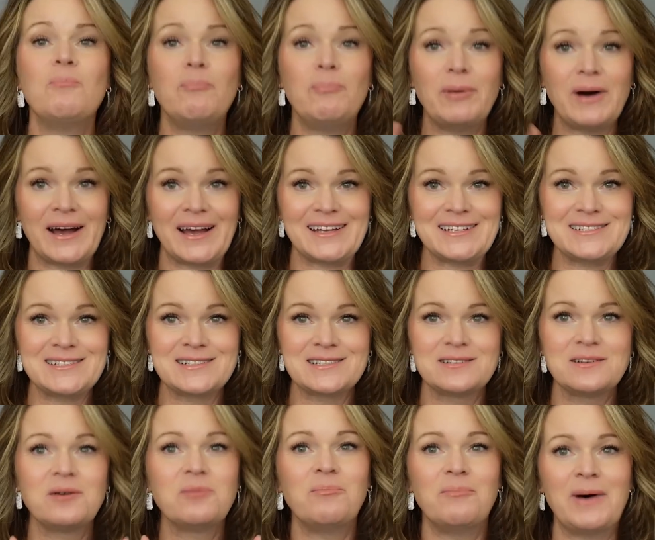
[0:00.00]

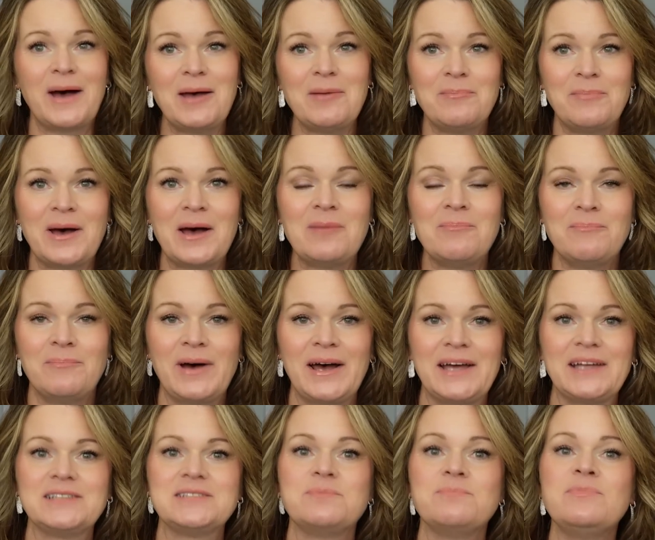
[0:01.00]
But,
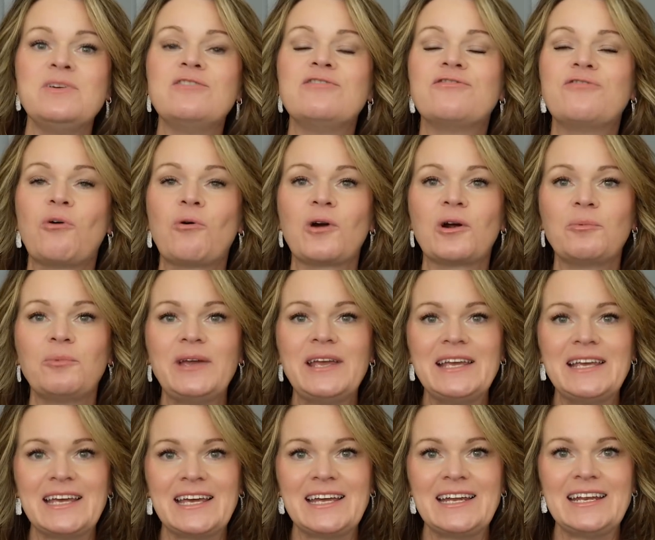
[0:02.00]
before
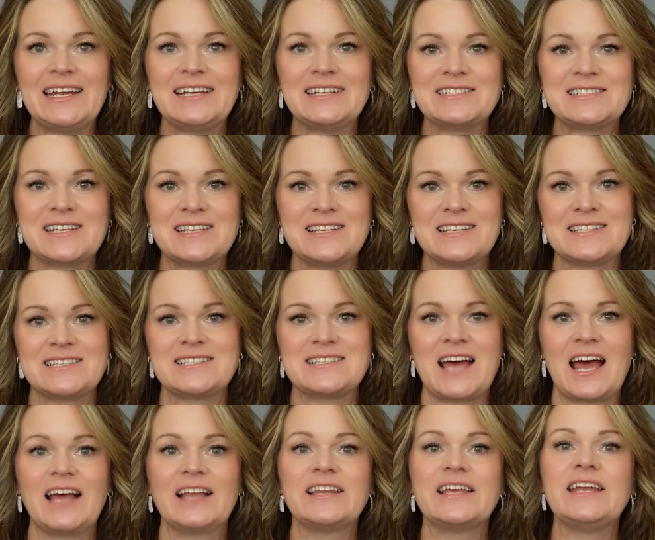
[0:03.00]
we get into the
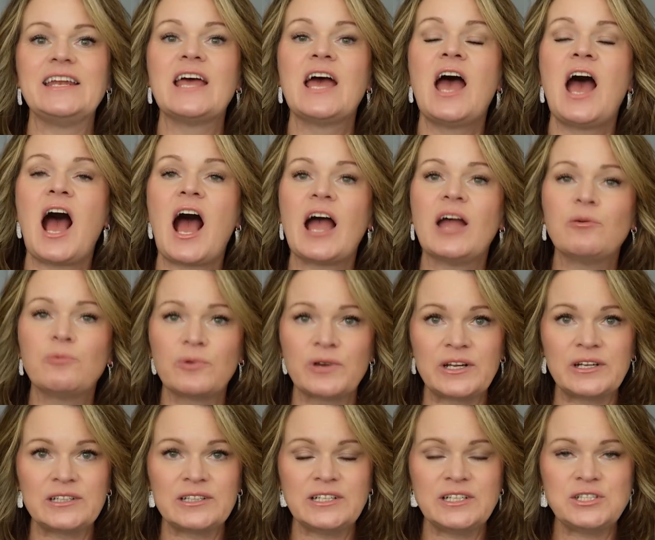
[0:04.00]
styling, I
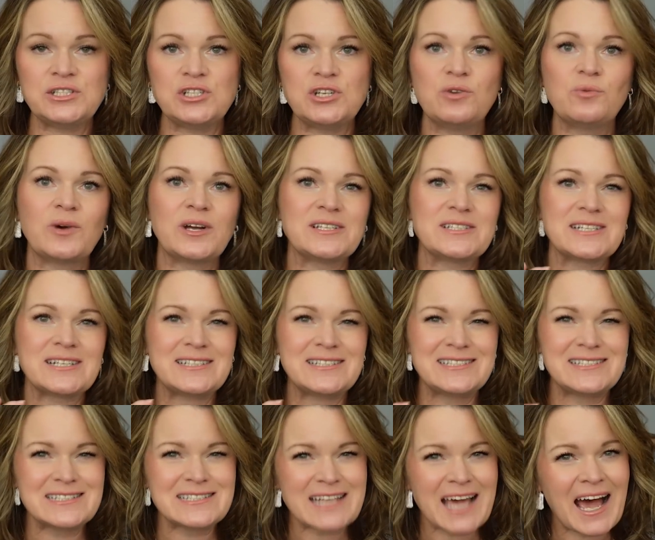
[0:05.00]
really do want
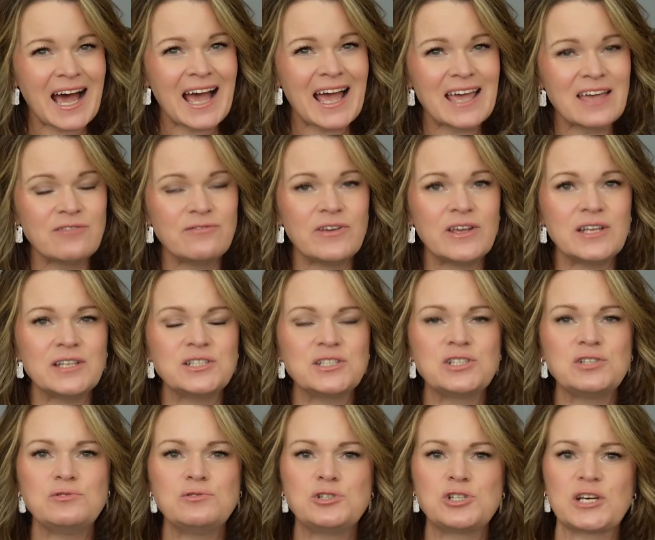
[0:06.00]
to dive
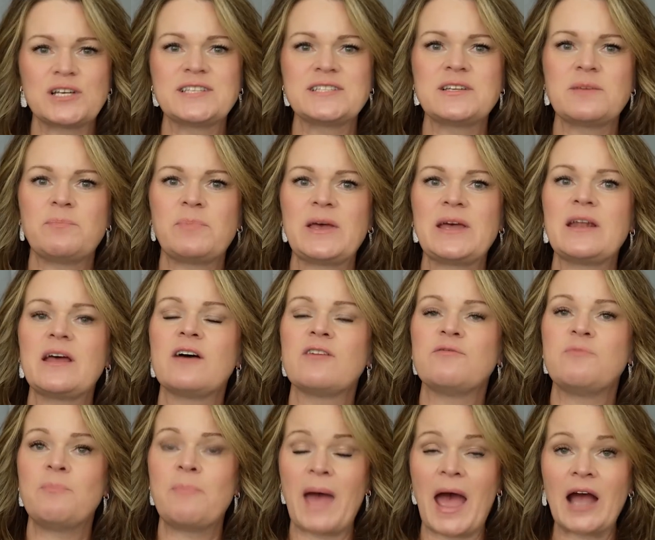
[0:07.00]
into just a bit
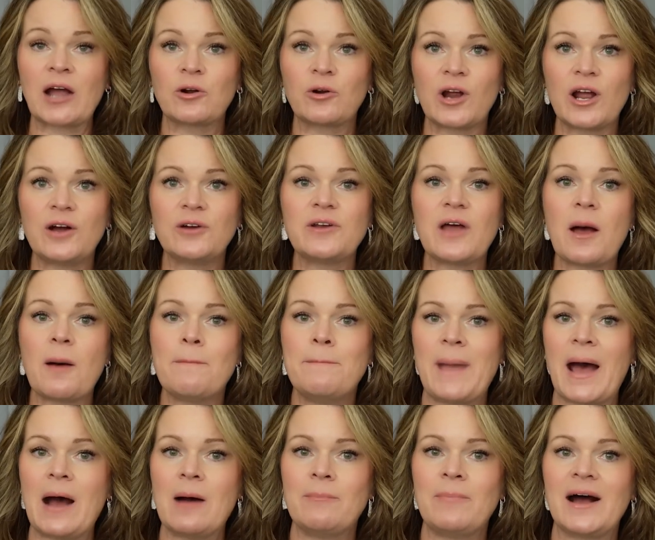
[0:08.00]
of background
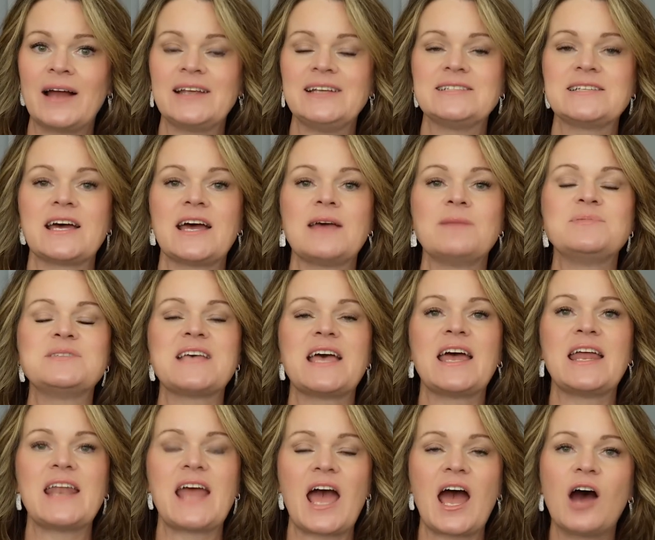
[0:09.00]
about body types
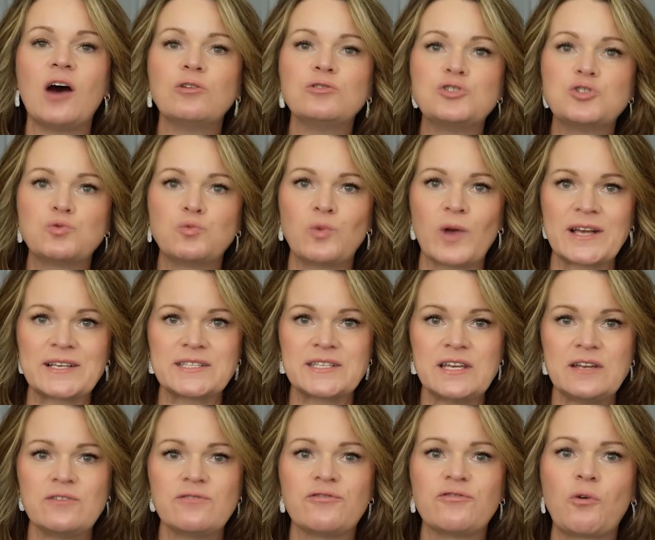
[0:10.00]
and how
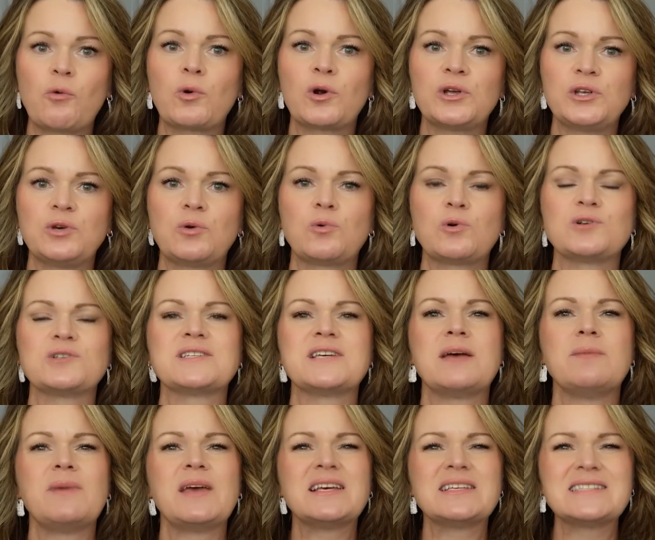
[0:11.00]
dressing for yours
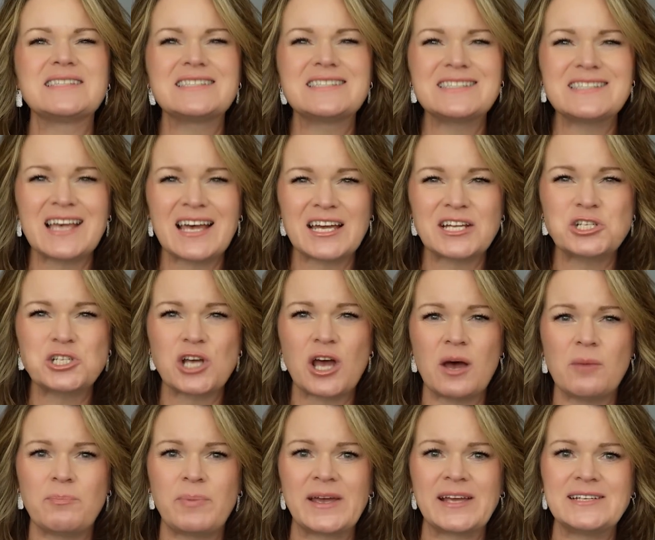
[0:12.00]
can make such
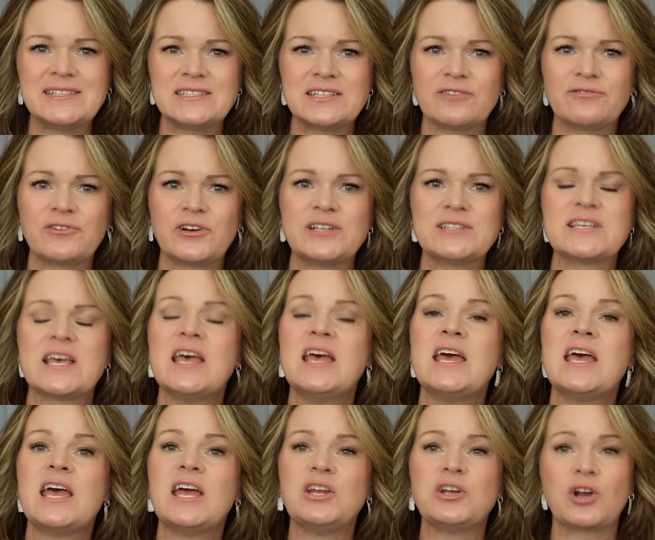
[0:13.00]
a big difference
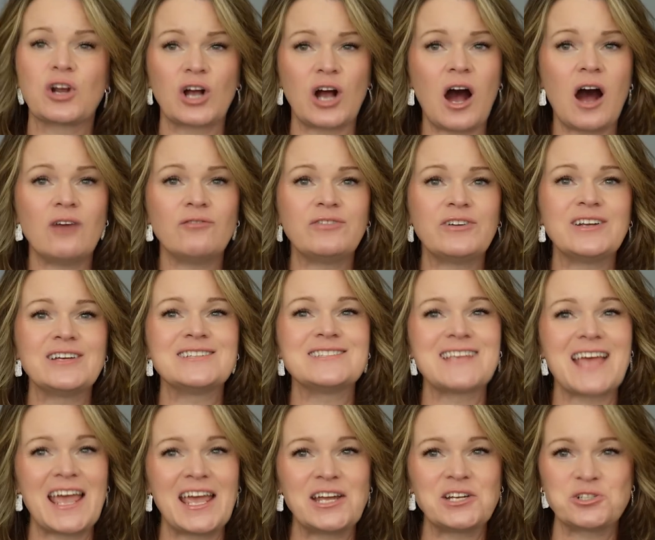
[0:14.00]
in your
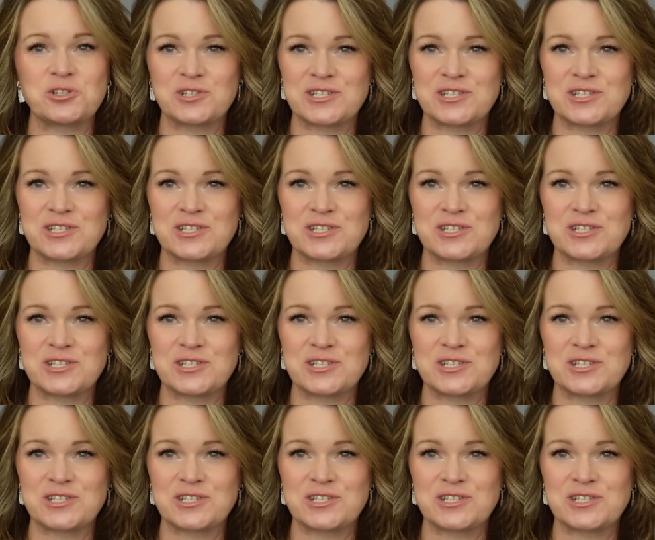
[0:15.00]
confidence and your